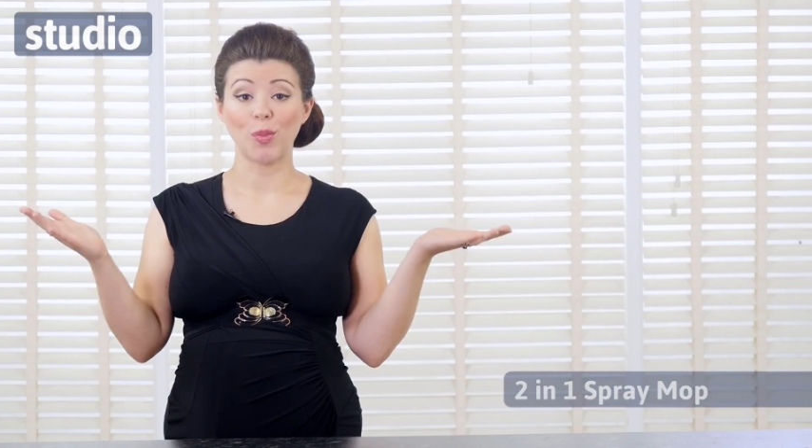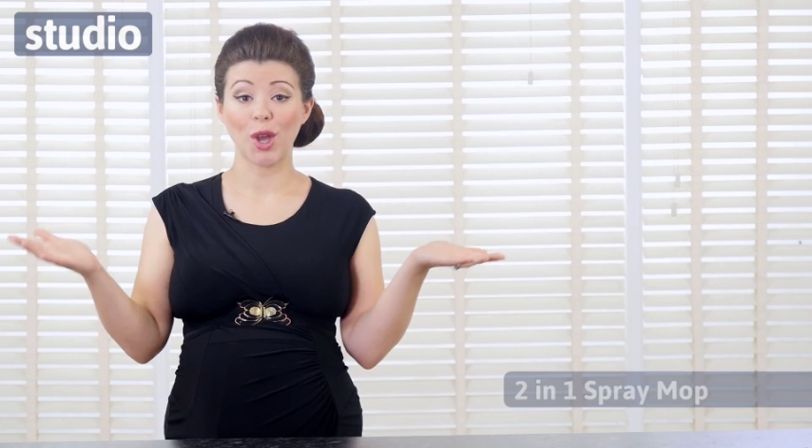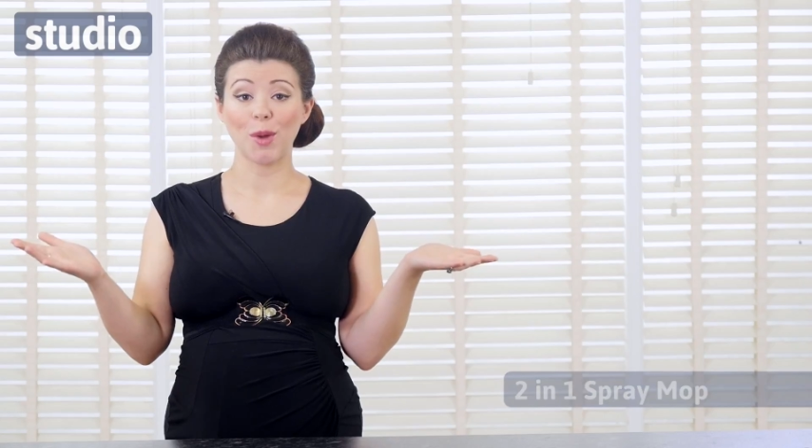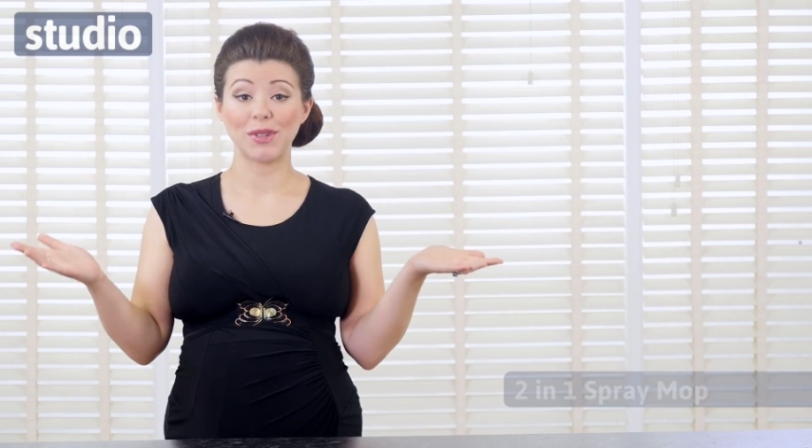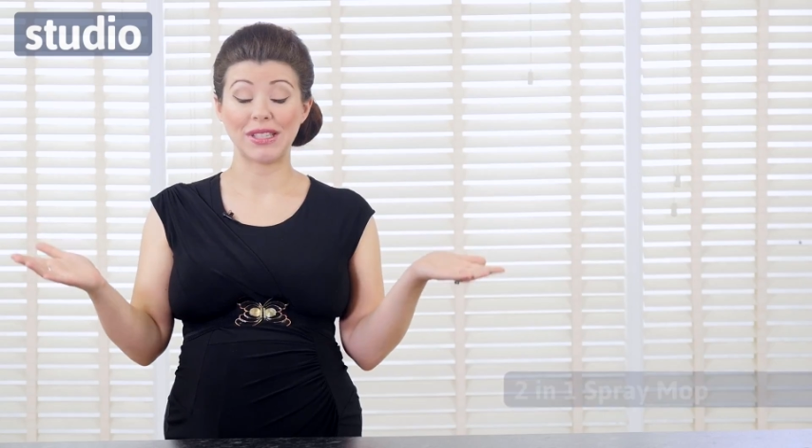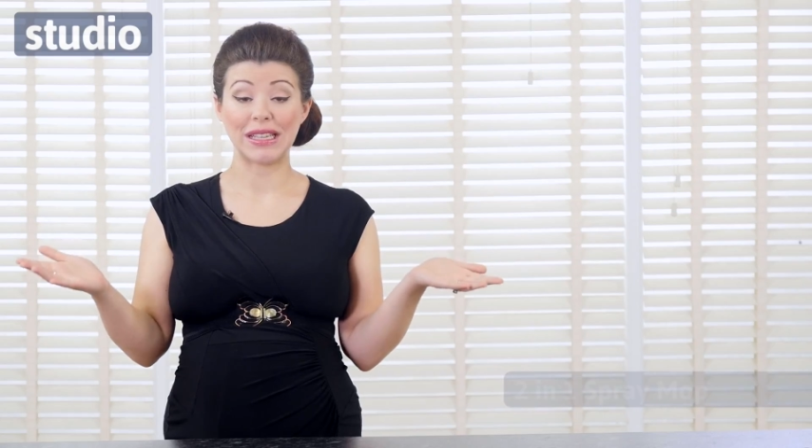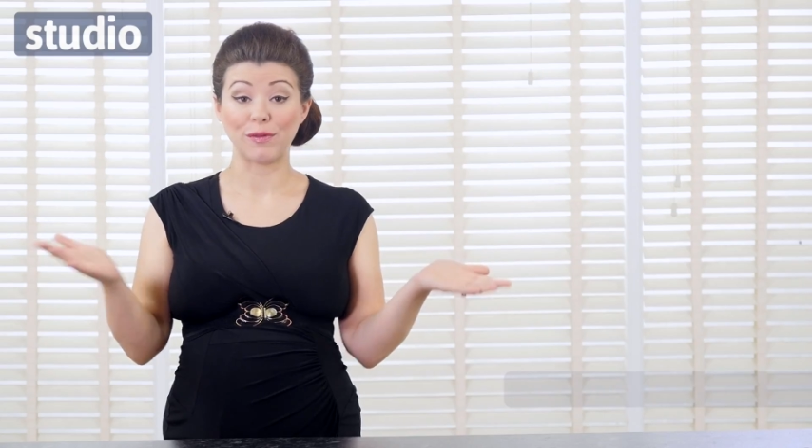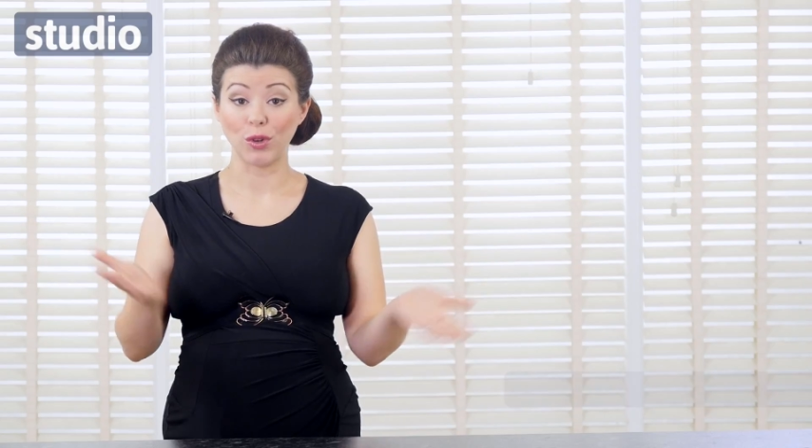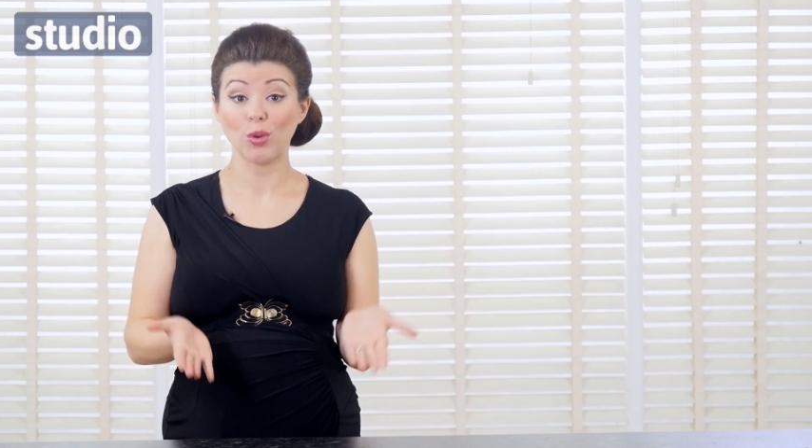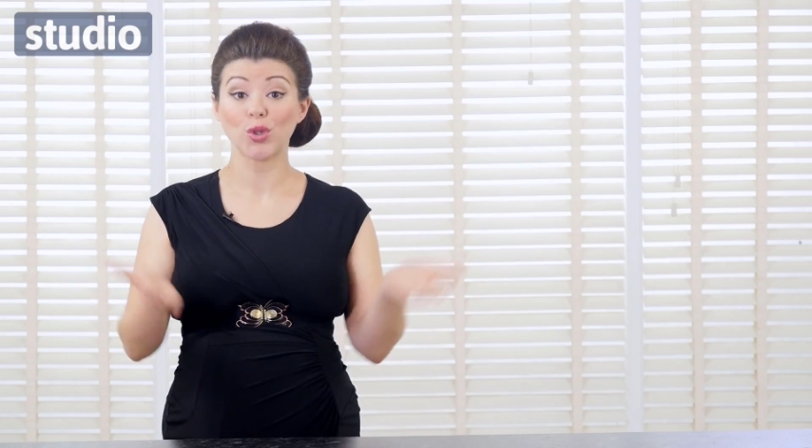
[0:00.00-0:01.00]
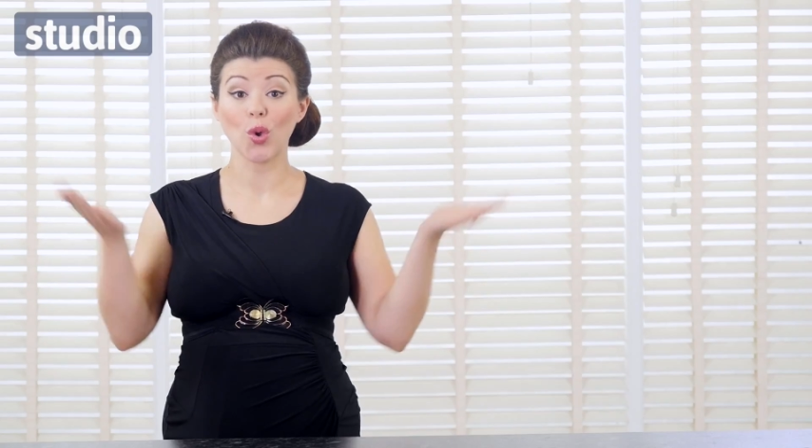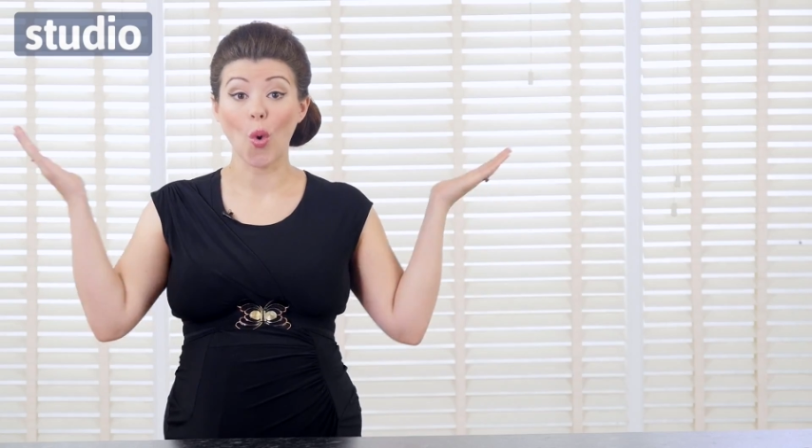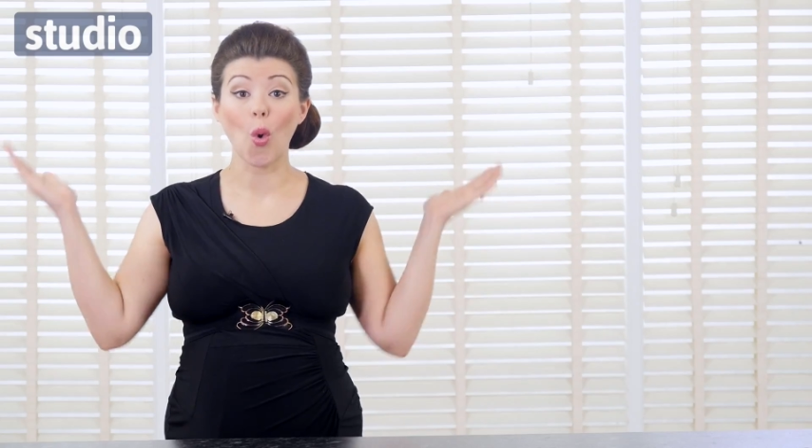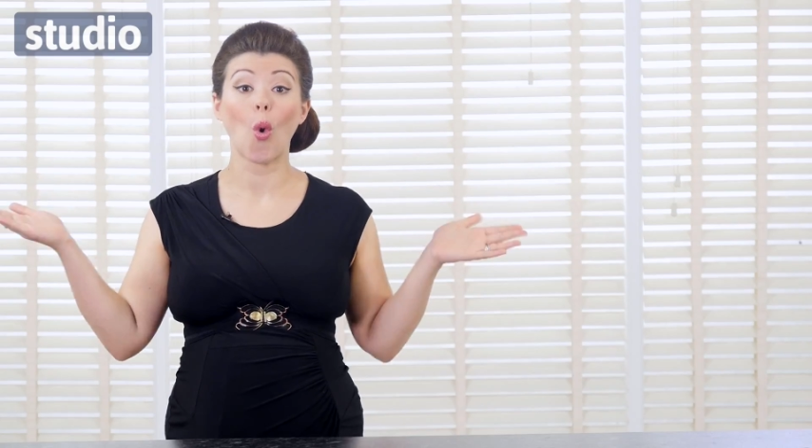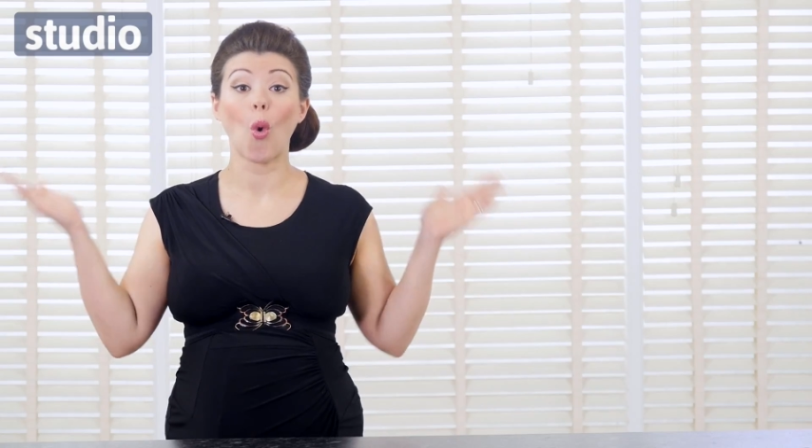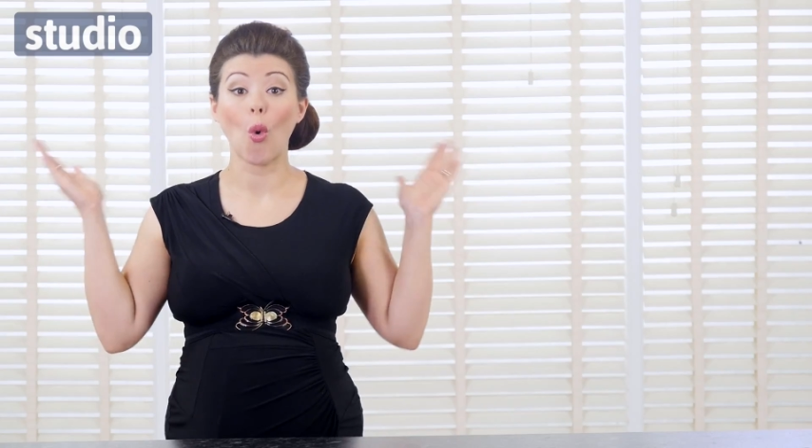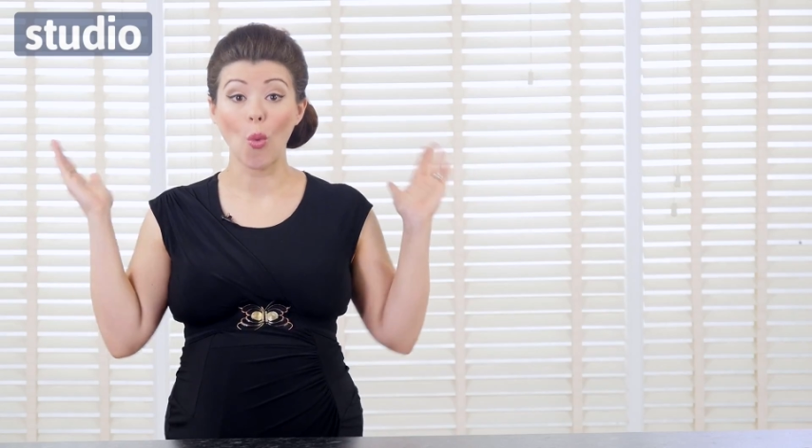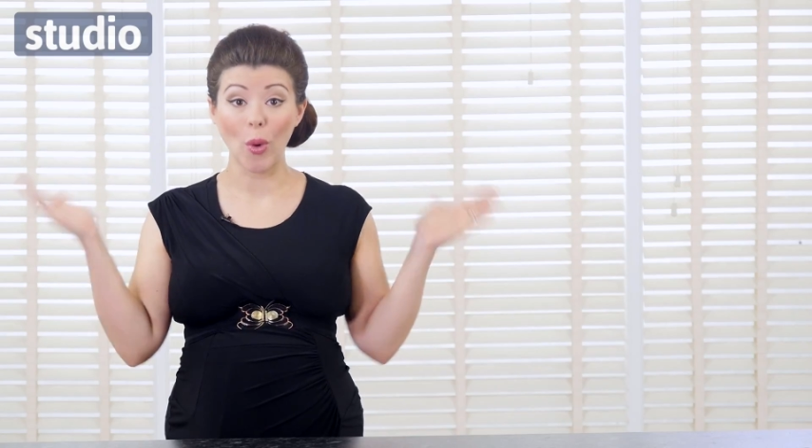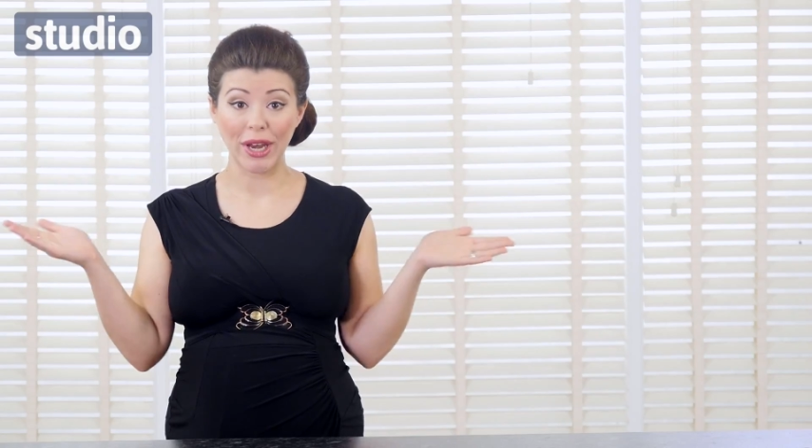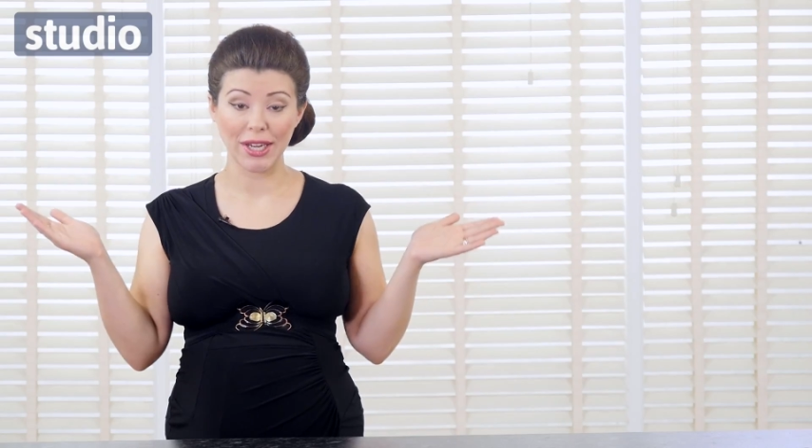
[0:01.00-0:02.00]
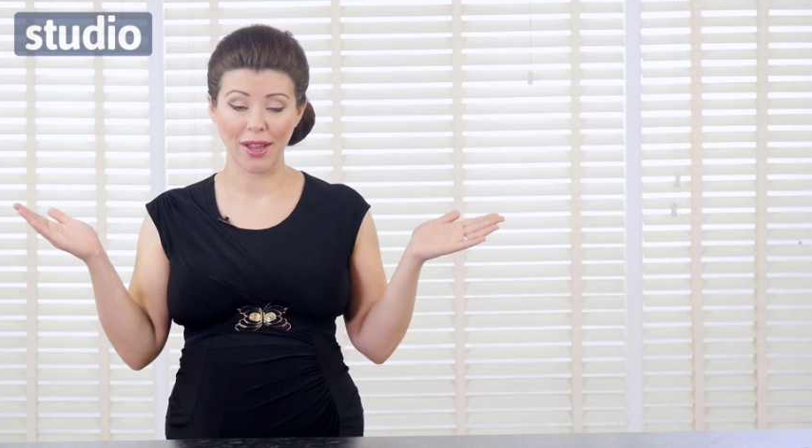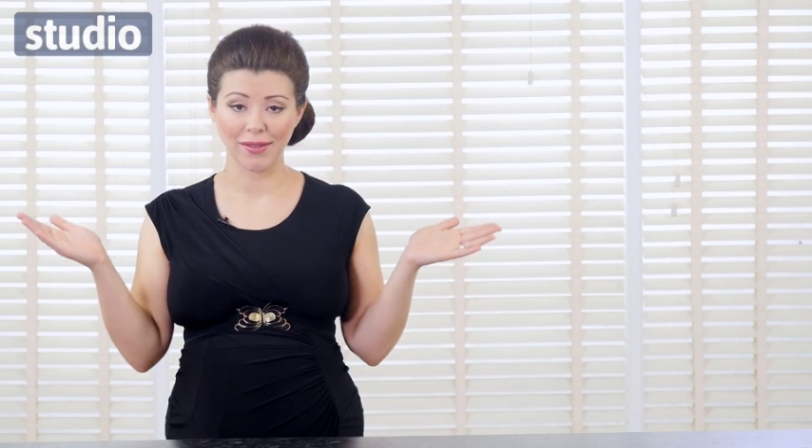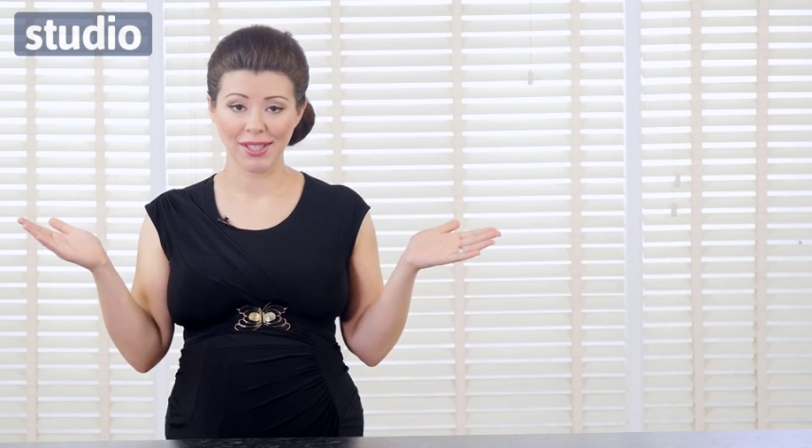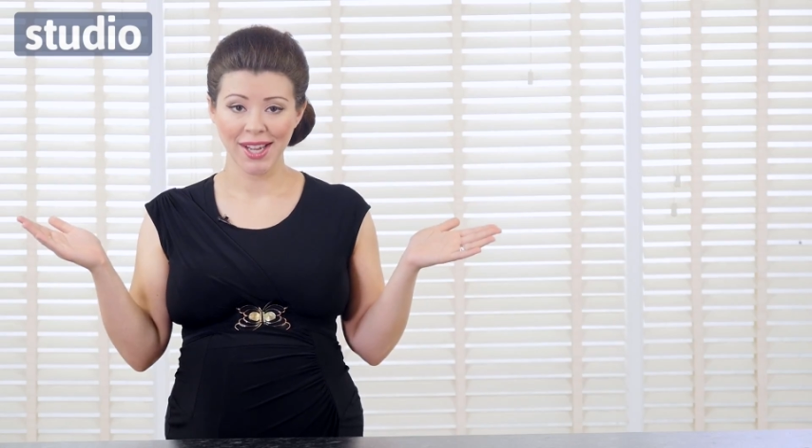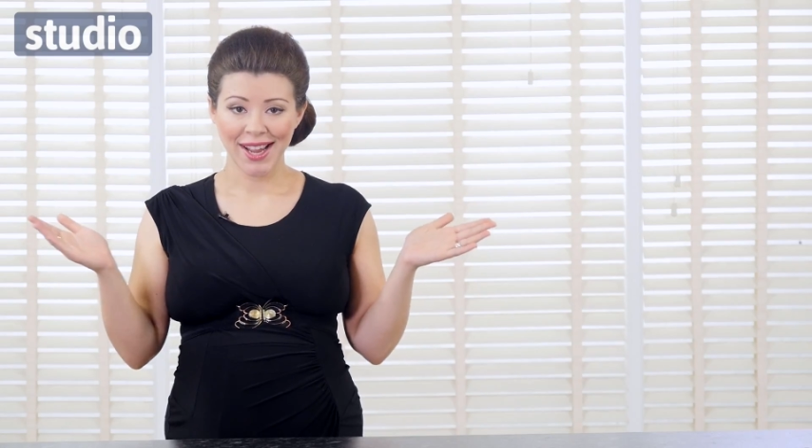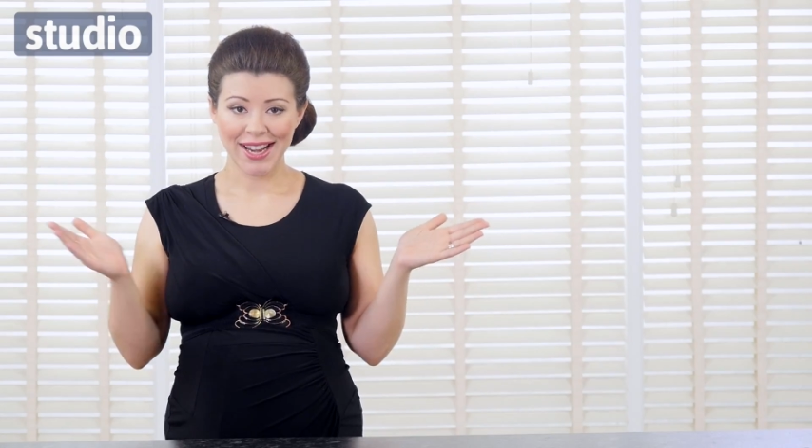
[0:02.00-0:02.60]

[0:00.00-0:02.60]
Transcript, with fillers: purposes, floors or windows.